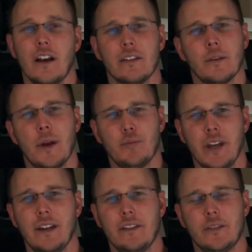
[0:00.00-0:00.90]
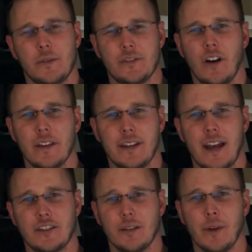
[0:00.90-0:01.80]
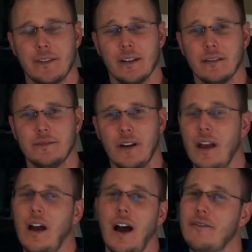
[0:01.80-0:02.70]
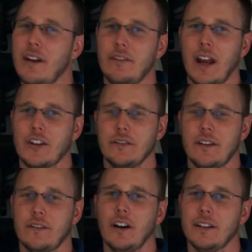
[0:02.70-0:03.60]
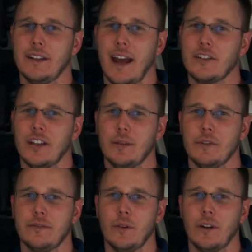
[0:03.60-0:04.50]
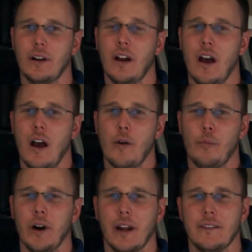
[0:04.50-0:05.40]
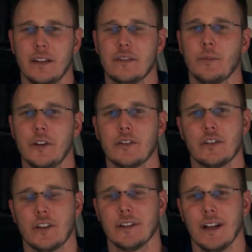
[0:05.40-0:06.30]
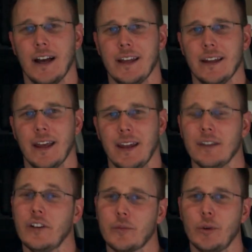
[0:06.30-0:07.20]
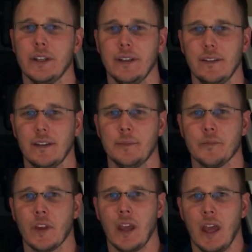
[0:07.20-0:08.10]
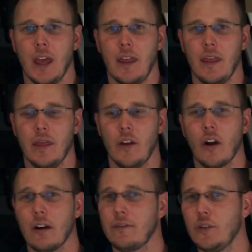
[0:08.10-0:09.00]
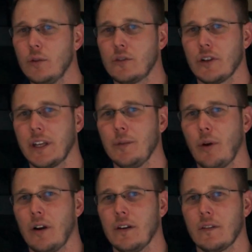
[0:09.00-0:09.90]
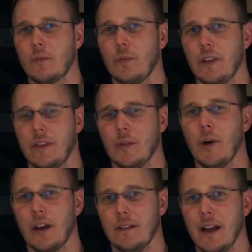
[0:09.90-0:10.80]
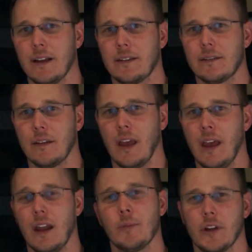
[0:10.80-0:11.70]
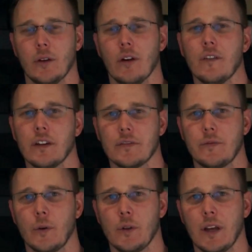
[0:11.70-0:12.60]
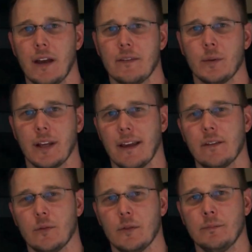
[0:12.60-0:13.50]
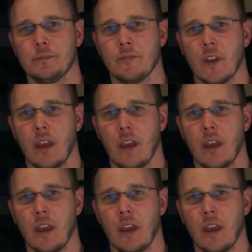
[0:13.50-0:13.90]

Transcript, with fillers: So my plan is to install the dashcam myself. I've never actually installed a dashcam before, but I did some research online and it looks pretty easy. There are a few tricky parts with the Model X, and I'm going to go over those for you guys when I get to them.